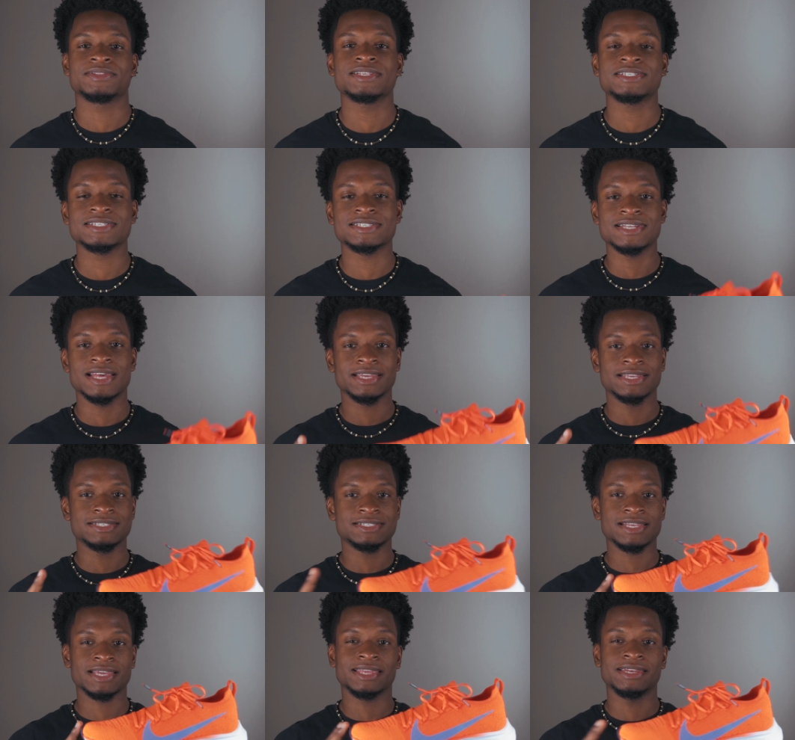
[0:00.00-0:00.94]
this is Nike's
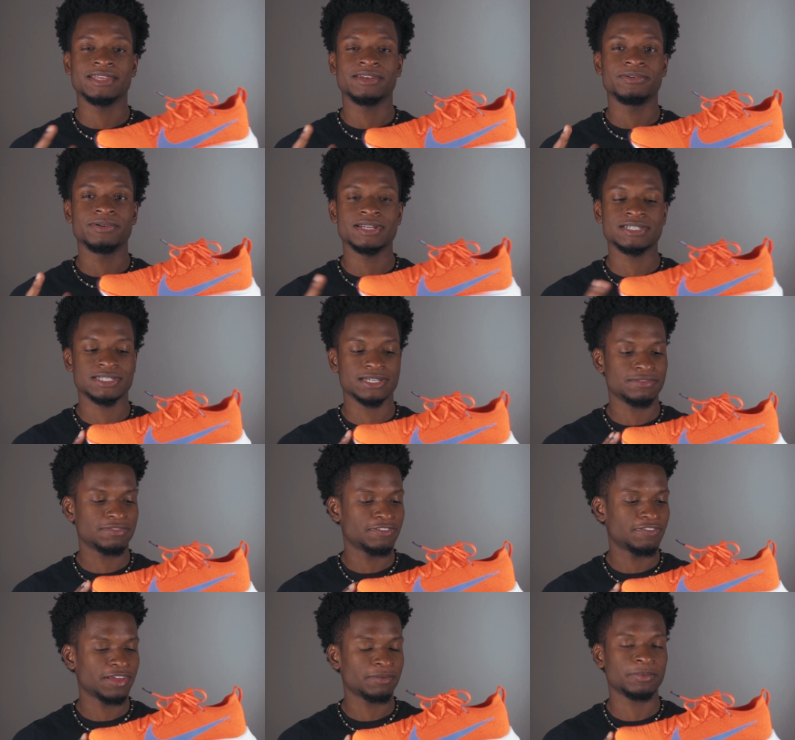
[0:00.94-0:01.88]
second iteration of
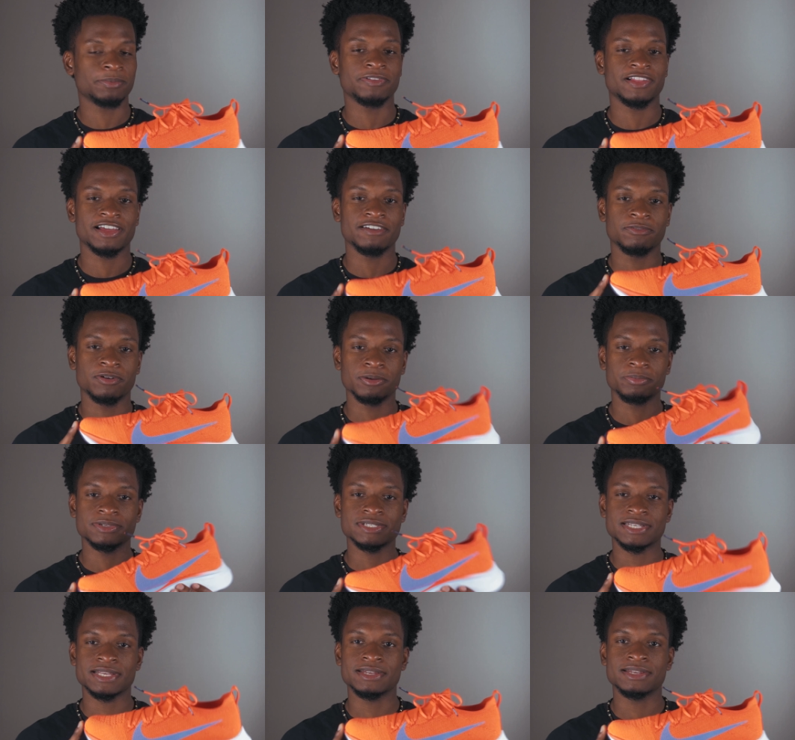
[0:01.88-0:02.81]
the Vaporfly four
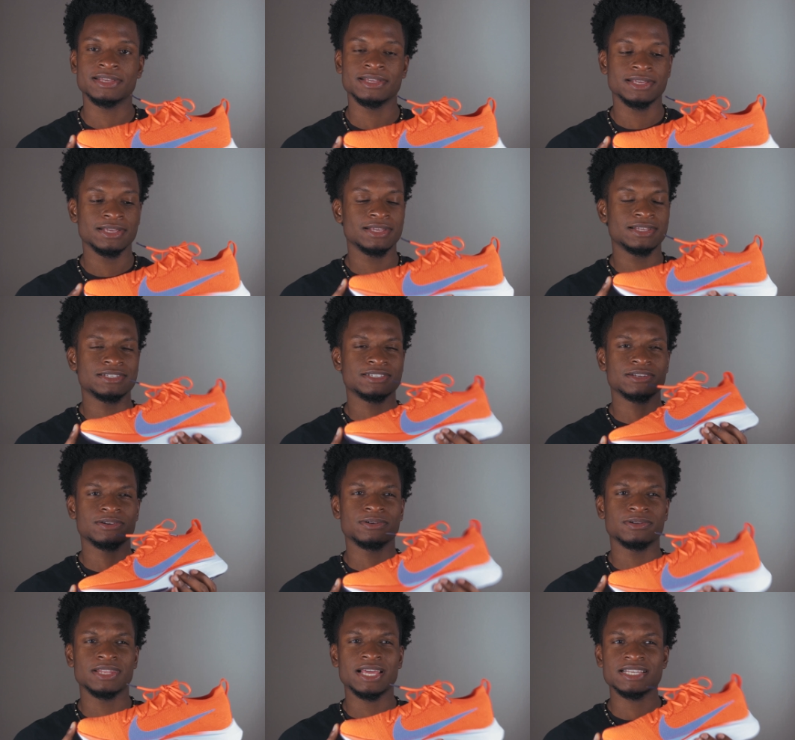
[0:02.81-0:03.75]
percent.
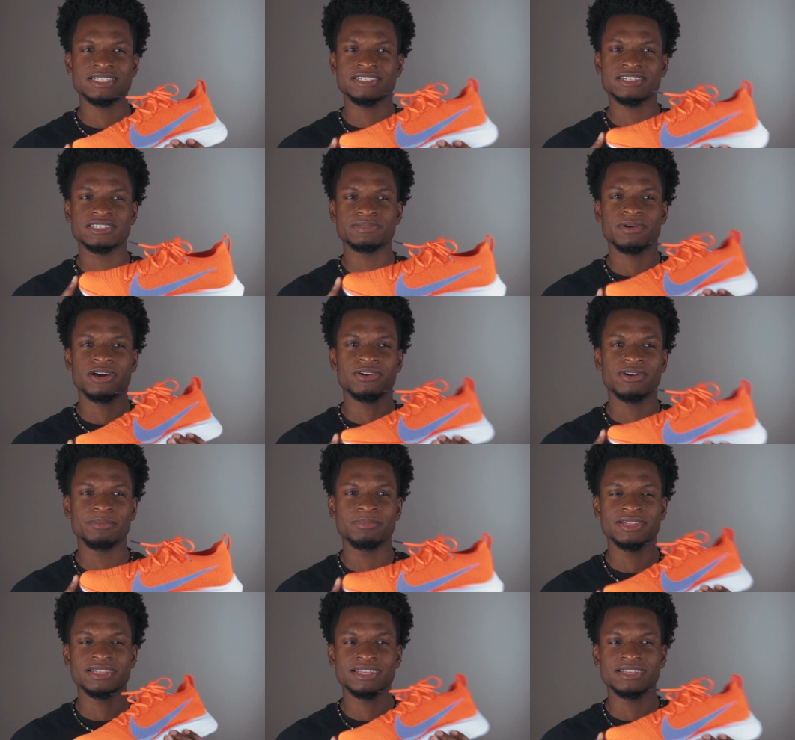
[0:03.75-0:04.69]
So last year's model, I
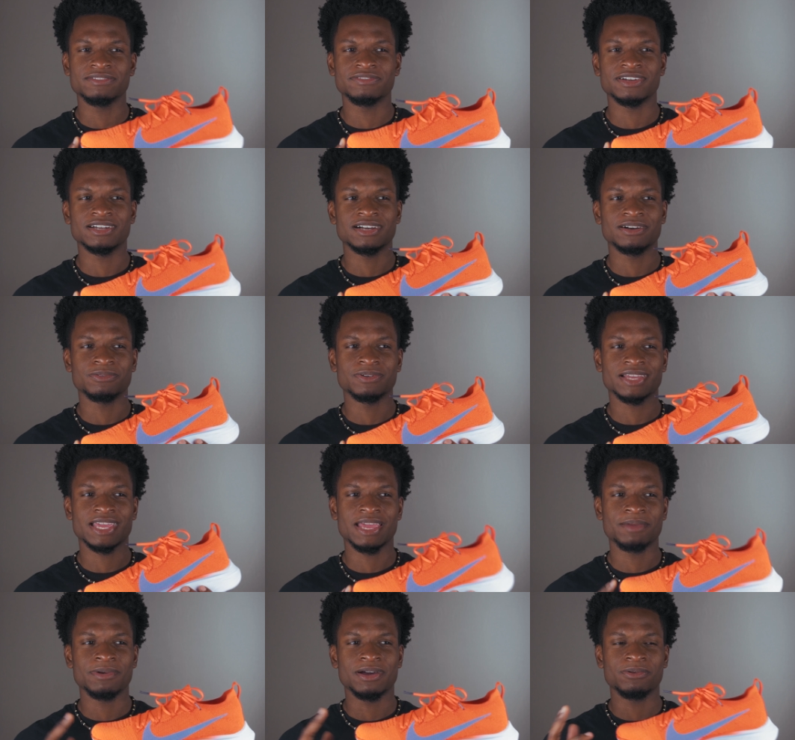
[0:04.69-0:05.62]
believe, uh, what
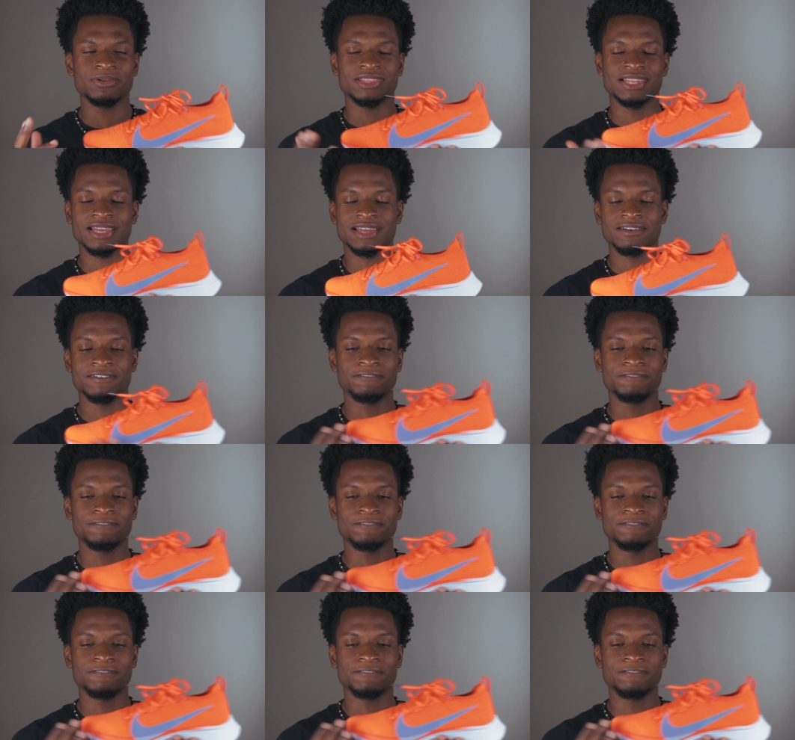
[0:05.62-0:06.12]
came out with like a